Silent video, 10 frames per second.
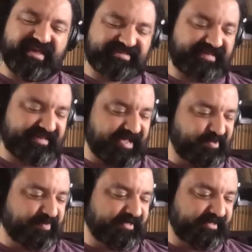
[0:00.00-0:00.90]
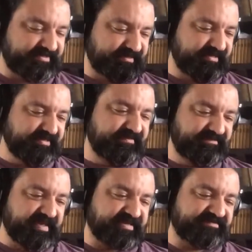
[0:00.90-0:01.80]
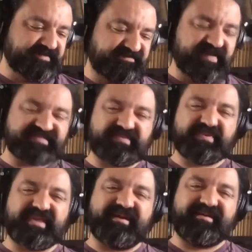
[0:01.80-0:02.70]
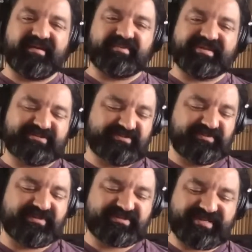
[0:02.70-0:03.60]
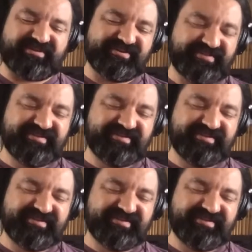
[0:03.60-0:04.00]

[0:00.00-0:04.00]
It's like, hey, how to build a fast API application with Okteto.